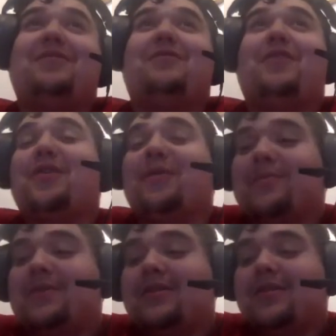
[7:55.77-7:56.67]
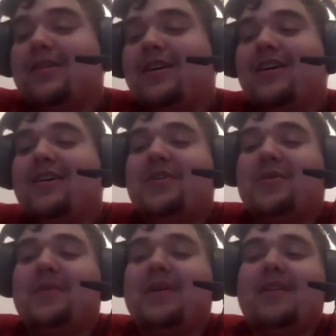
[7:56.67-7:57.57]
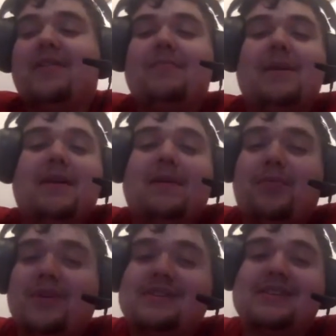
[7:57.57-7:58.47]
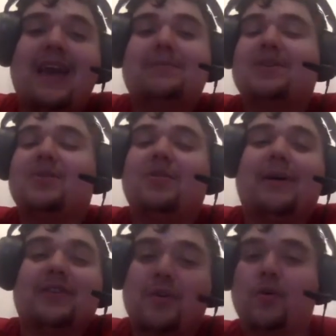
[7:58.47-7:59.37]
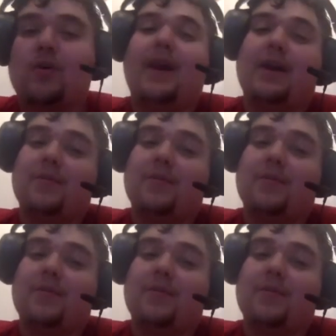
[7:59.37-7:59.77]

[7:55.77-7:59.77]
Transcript: affirmed with me being pretty skeptical about the cornerback